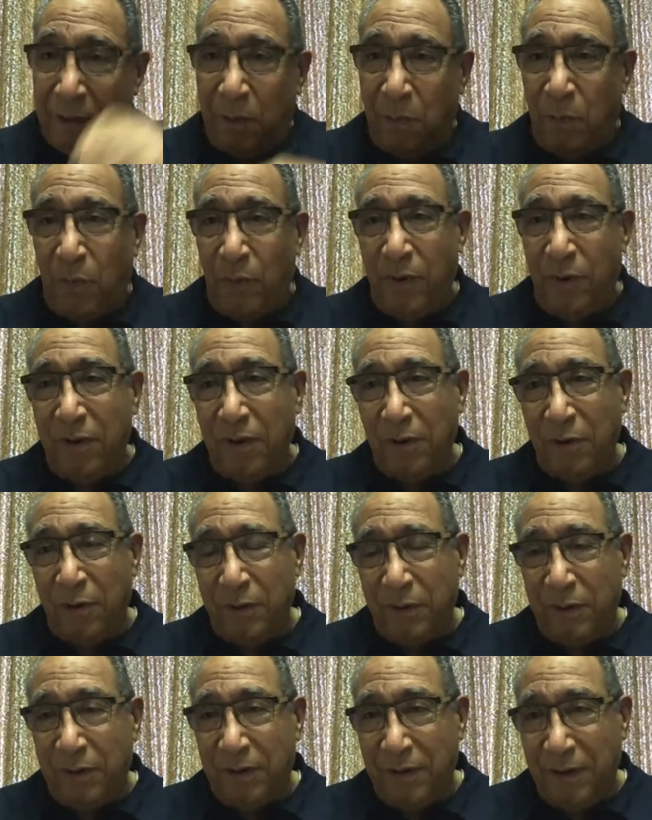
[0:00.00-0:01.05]
boy
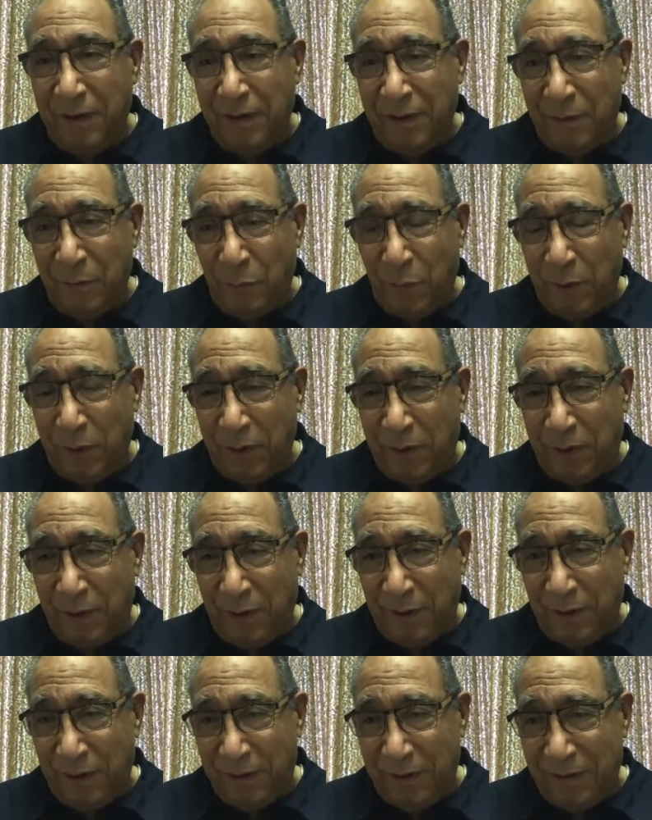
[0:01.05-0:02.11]
learned in what do you
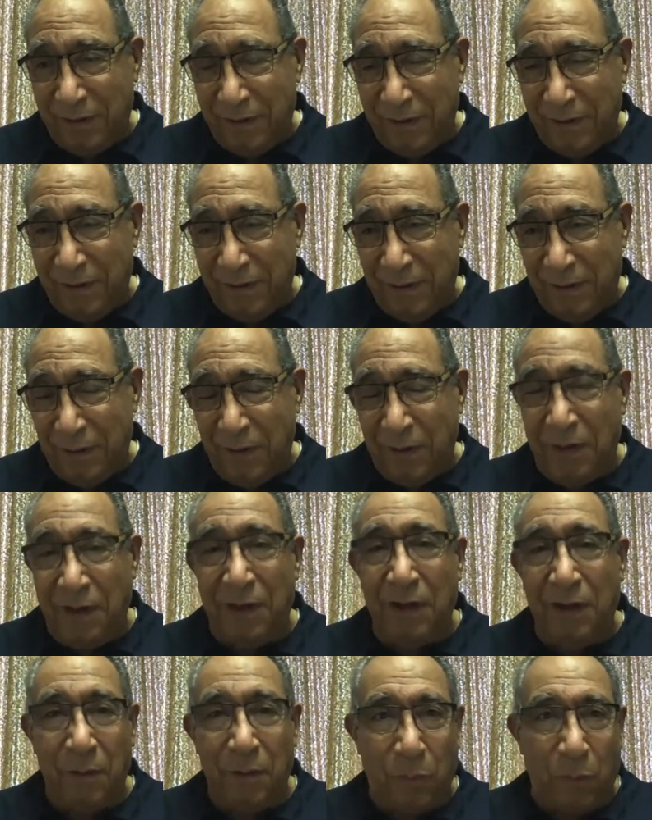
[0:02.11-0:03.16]
call it?
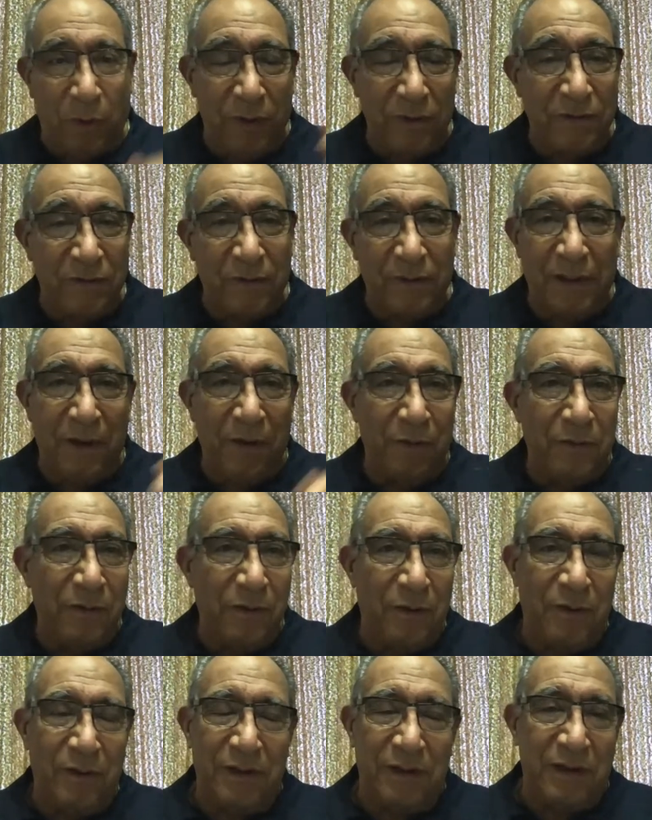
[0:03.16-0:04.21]
Little boy, so they don't
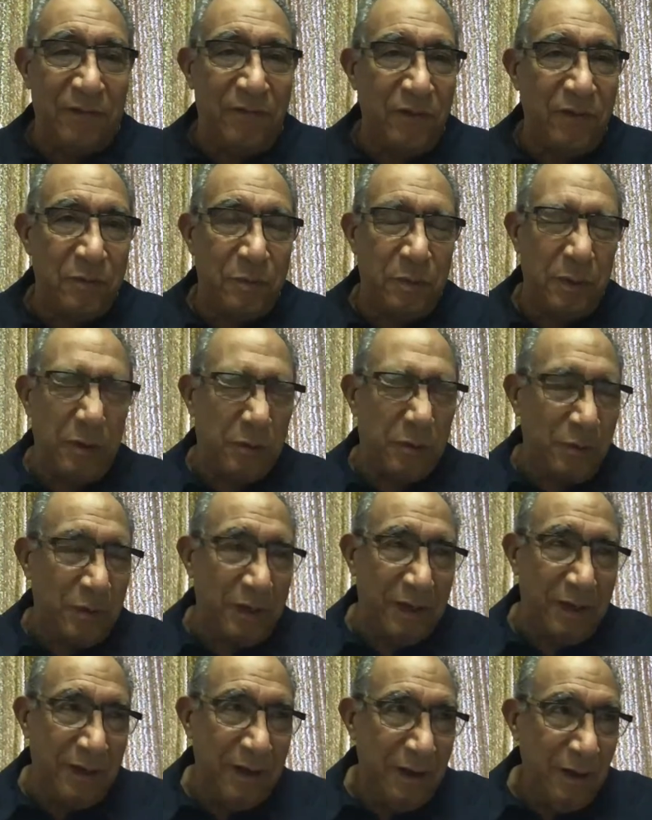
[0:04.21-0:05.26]
know the difference
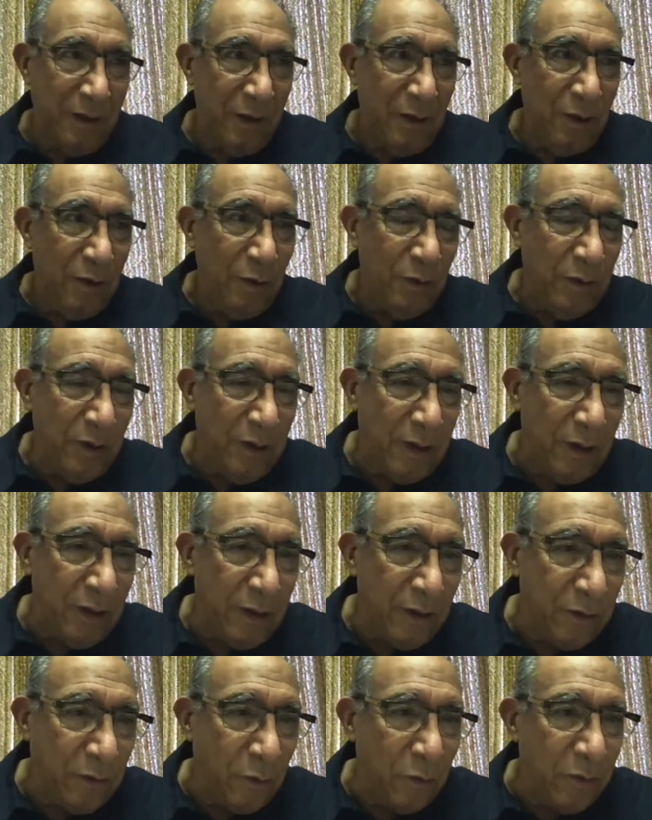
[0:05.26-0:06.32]
between
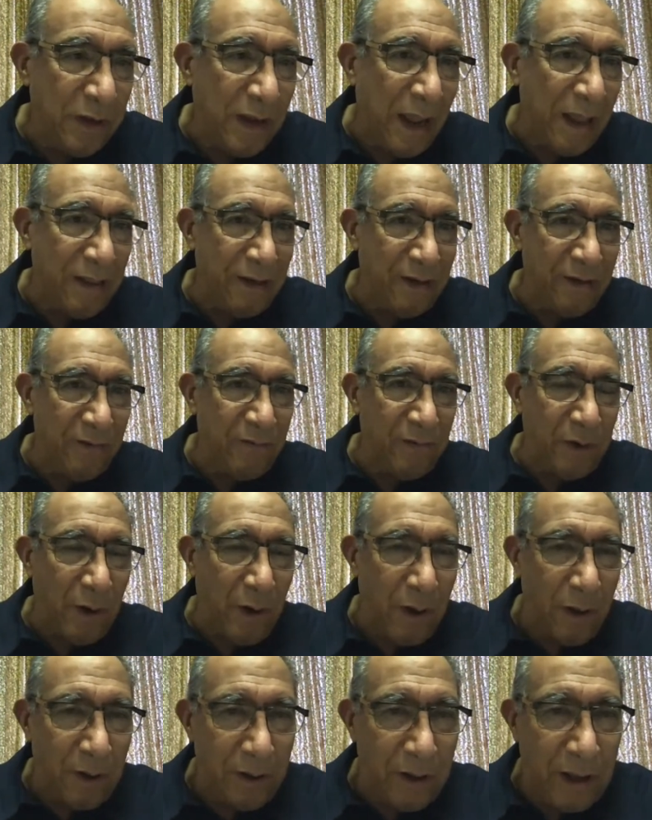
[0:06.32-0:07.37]
the reality of it
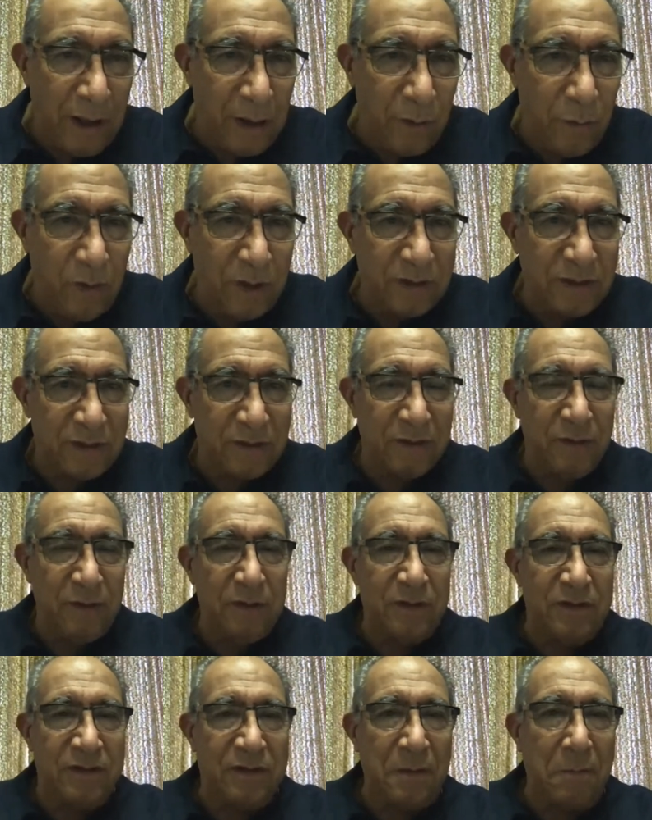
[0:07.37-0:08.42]
all and what's
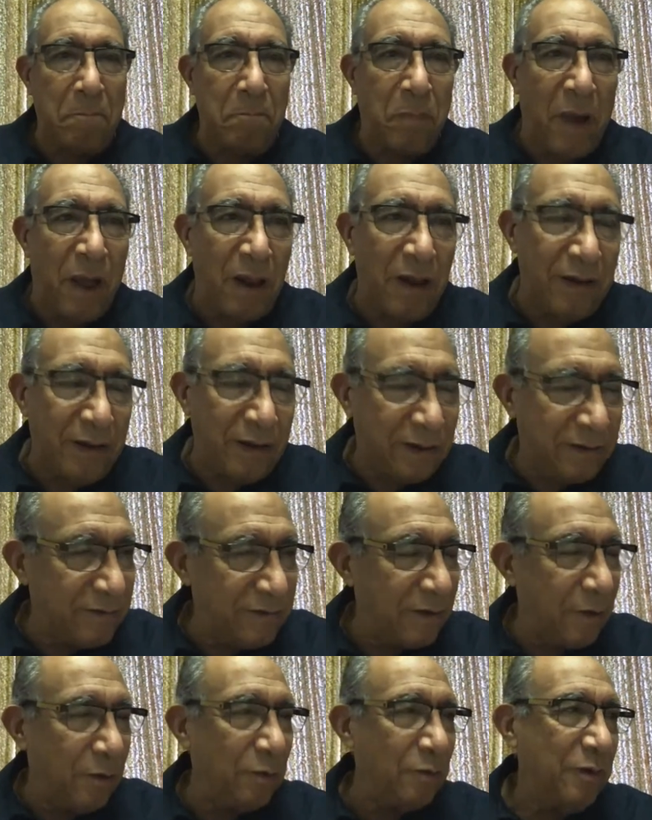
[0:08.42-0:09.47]
symbolic.
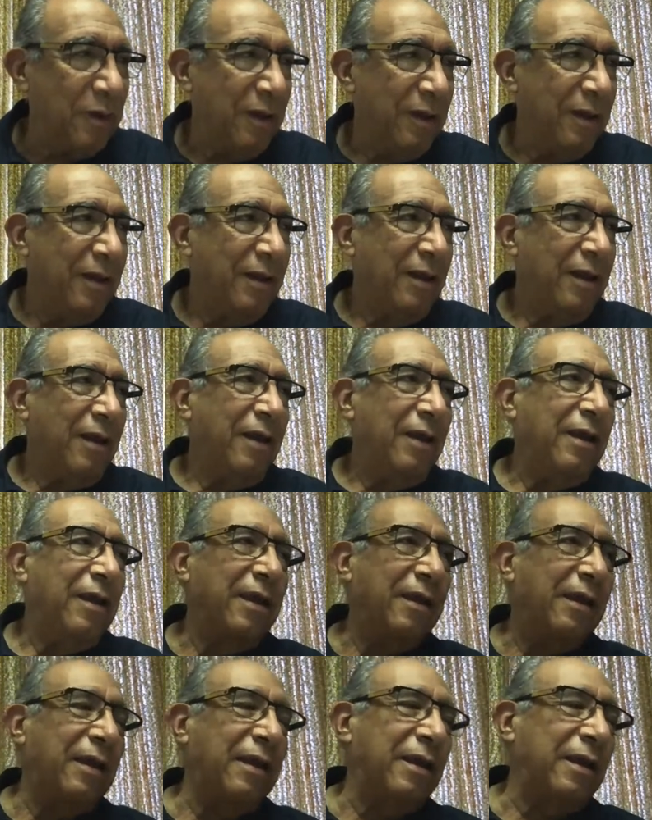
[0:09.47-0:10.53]
So
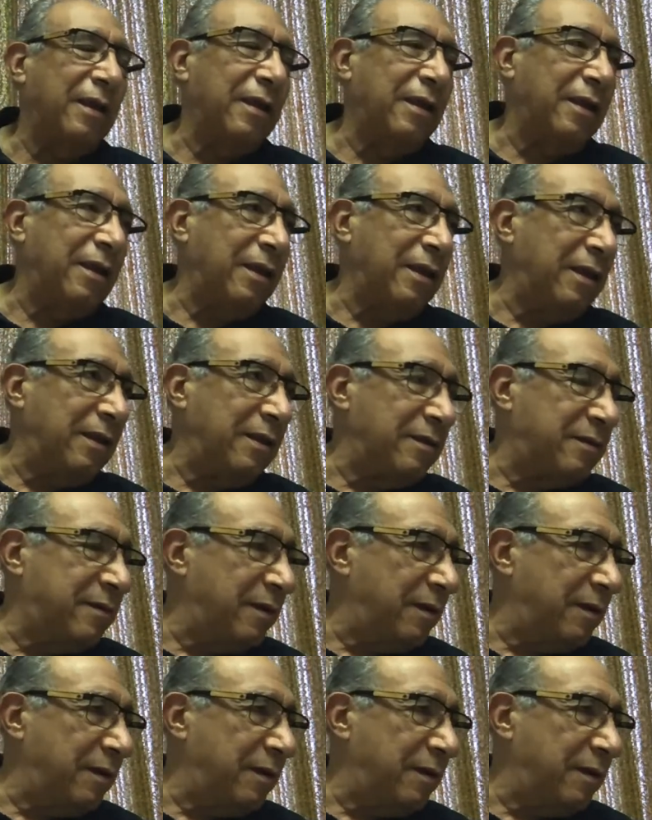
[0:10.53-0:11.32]
he